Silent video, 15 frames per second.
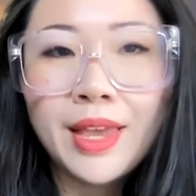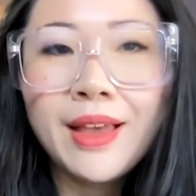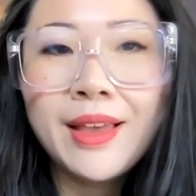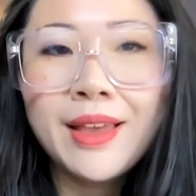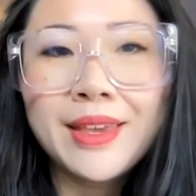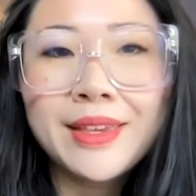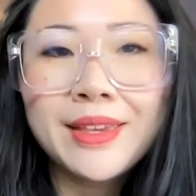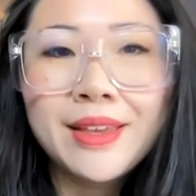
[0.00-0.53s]

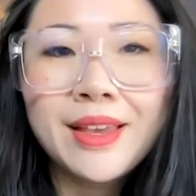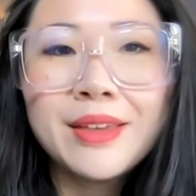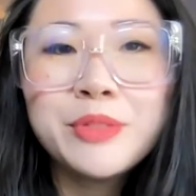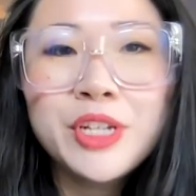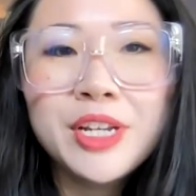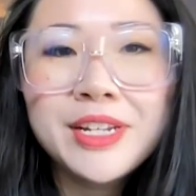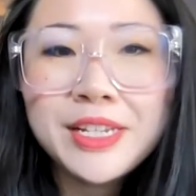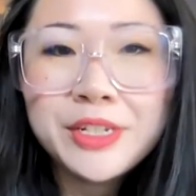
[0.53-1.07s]
Hi, I'm
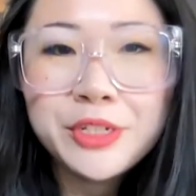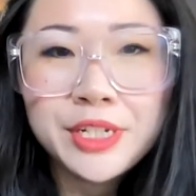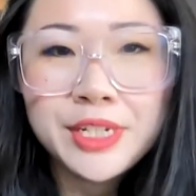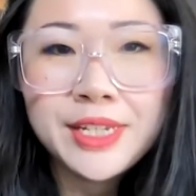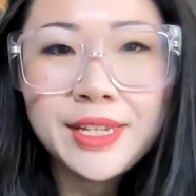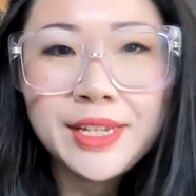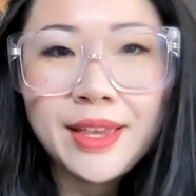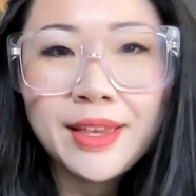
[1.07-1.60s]
Jenny
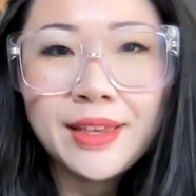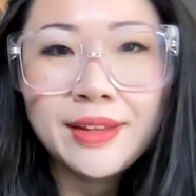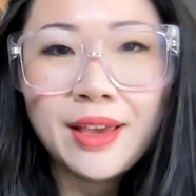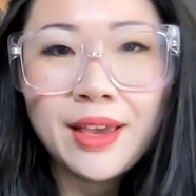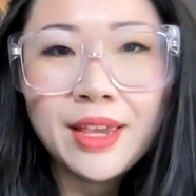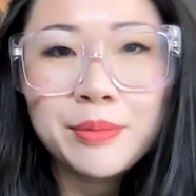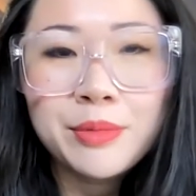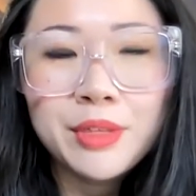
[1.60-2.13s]
Qi, and
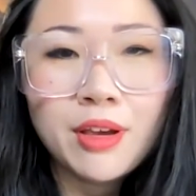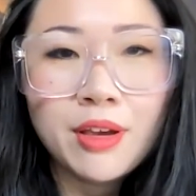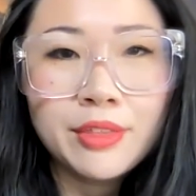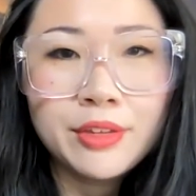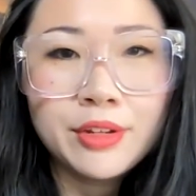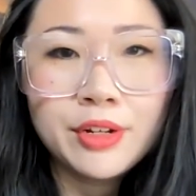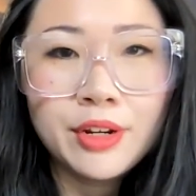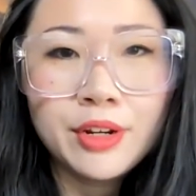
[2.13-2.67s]
I am the
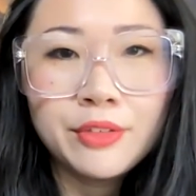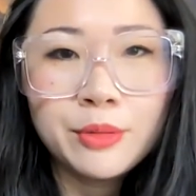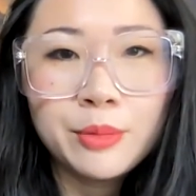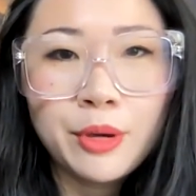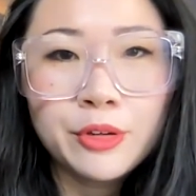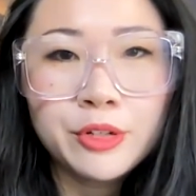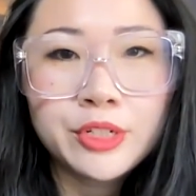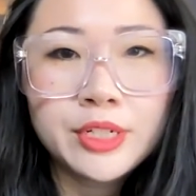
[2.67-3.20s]
author of the
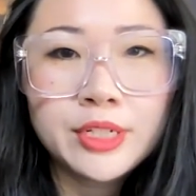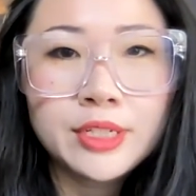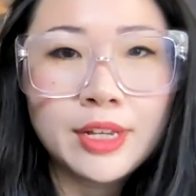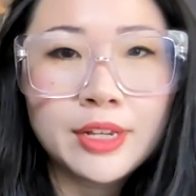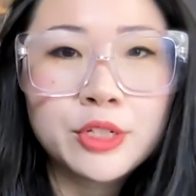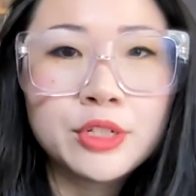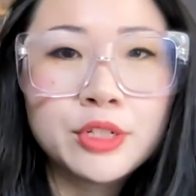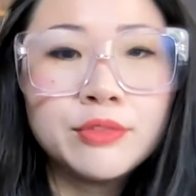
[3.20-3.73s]
poetry
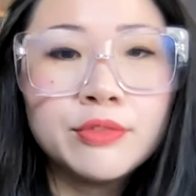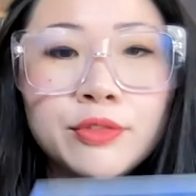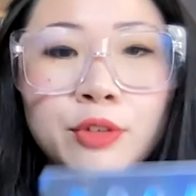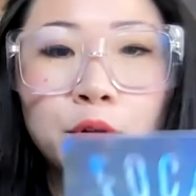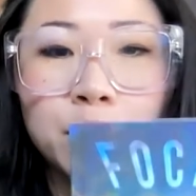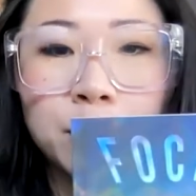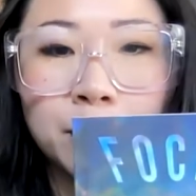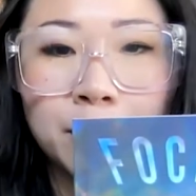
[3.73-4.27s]
collection
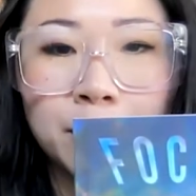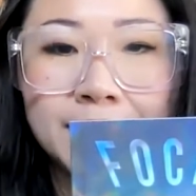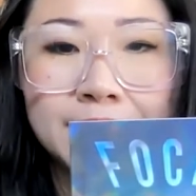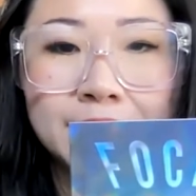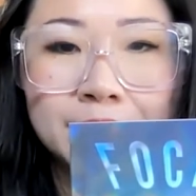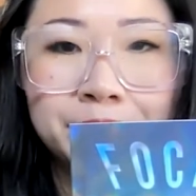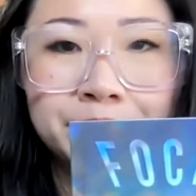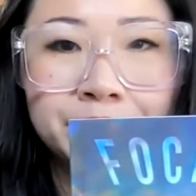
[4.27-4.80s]
Focal Point.
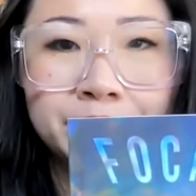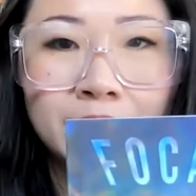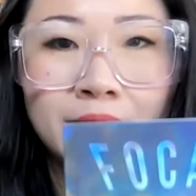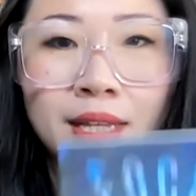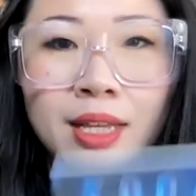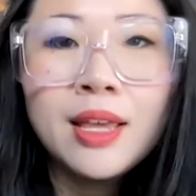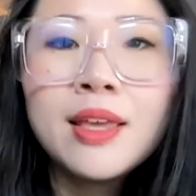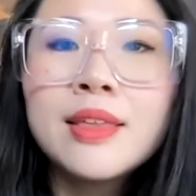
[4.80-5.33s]

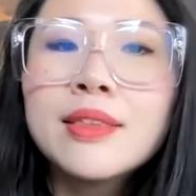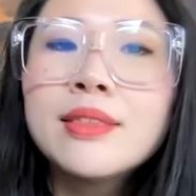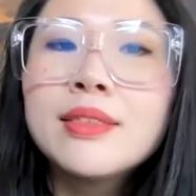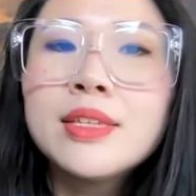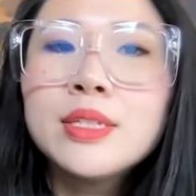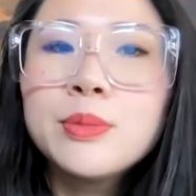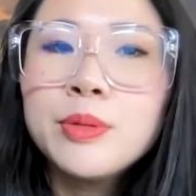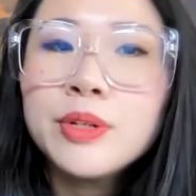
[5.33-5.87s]

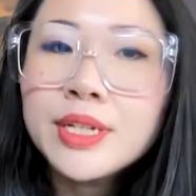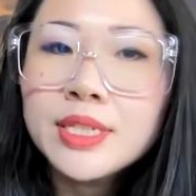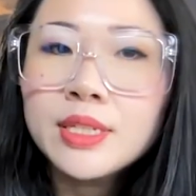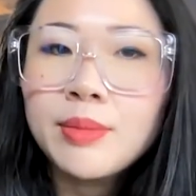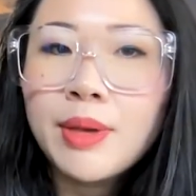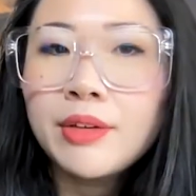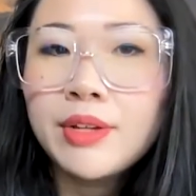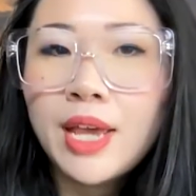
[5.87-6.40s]
This book is
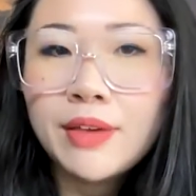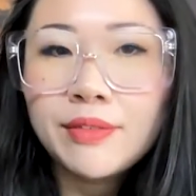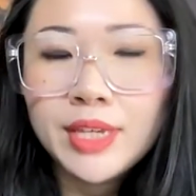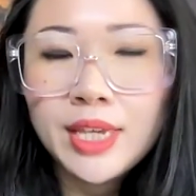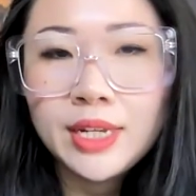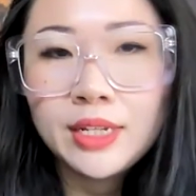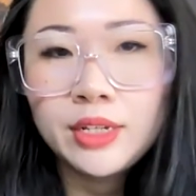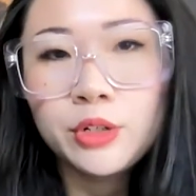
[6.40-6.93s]
about
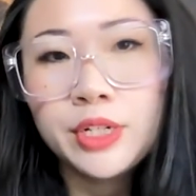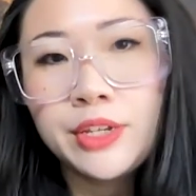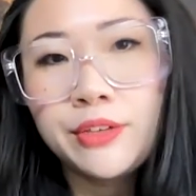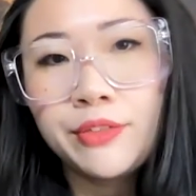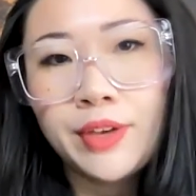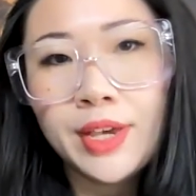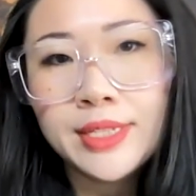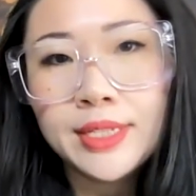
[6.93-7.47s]
navigating
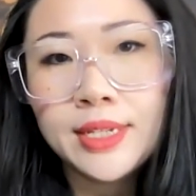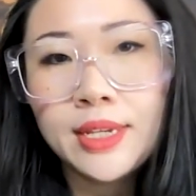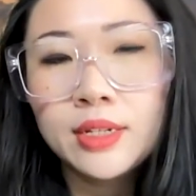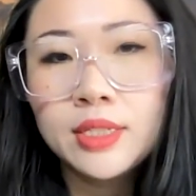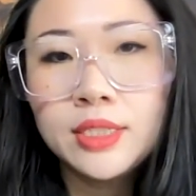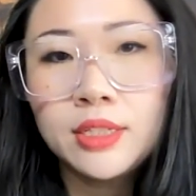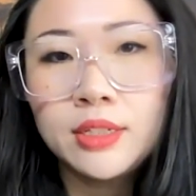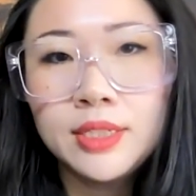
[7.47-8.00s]
grief as a young
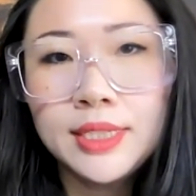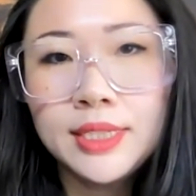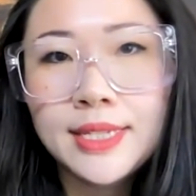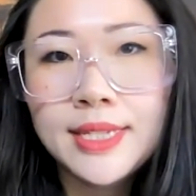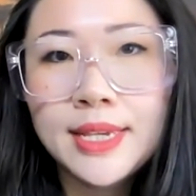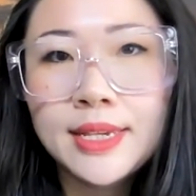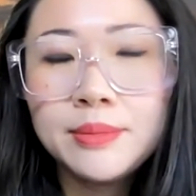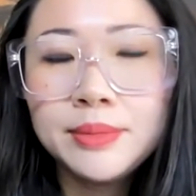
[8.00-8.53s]
adult as
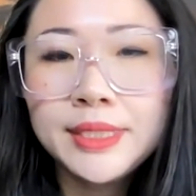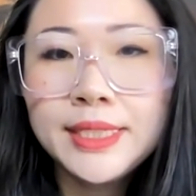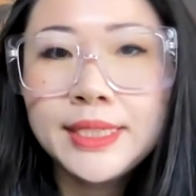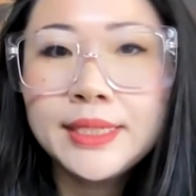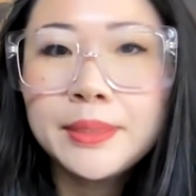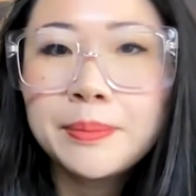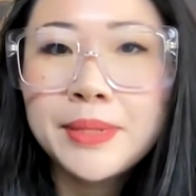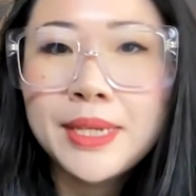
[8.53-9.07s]
I
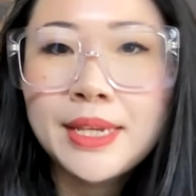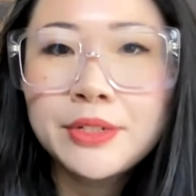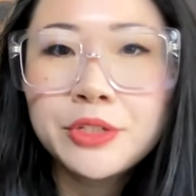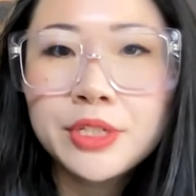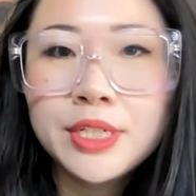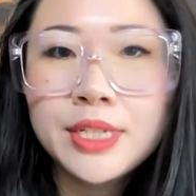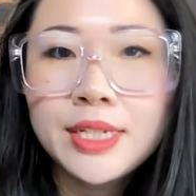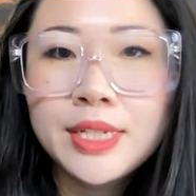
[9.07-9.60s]
completed a
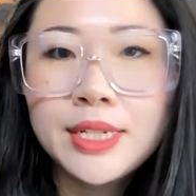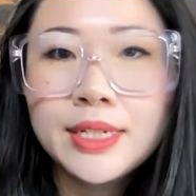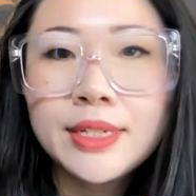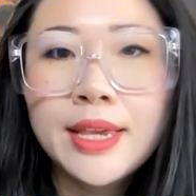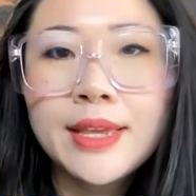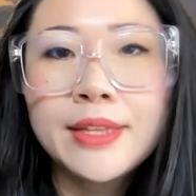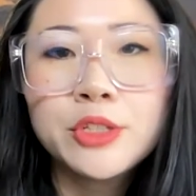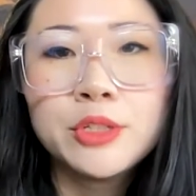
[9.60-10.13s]
PhD in
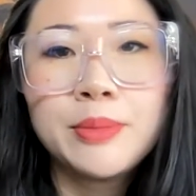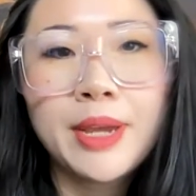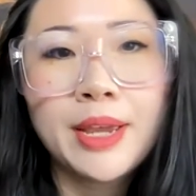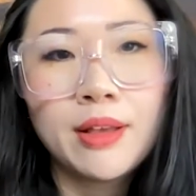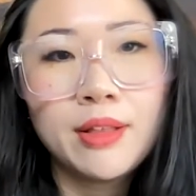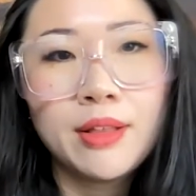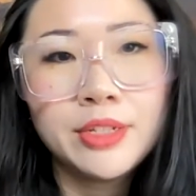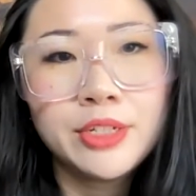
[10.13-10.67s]
cancer
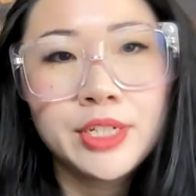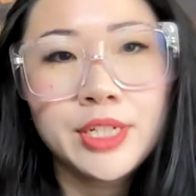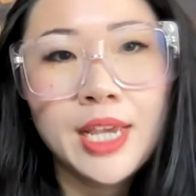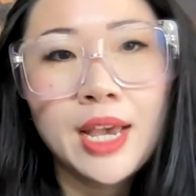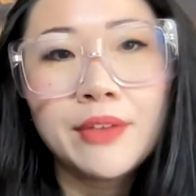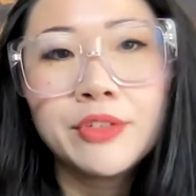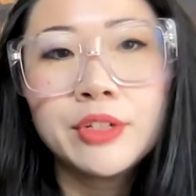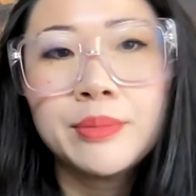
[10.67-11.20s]
biology
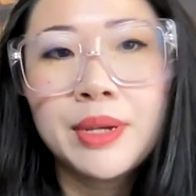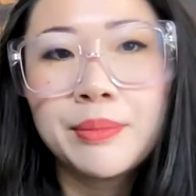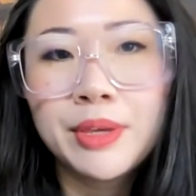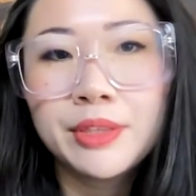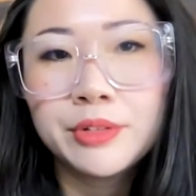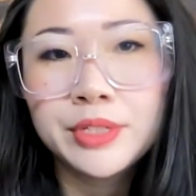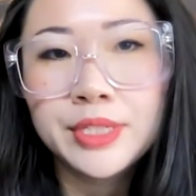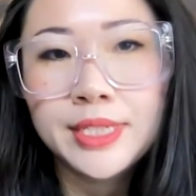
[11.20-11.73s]
after my
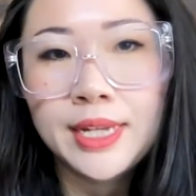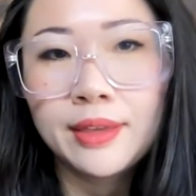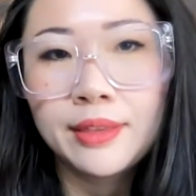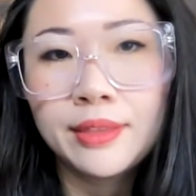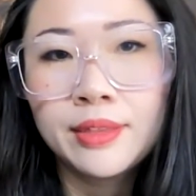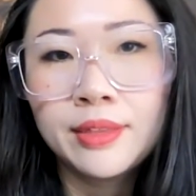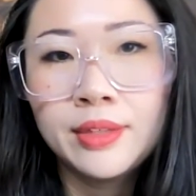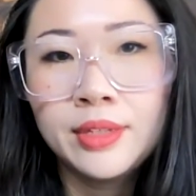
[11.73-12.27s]
mother's death.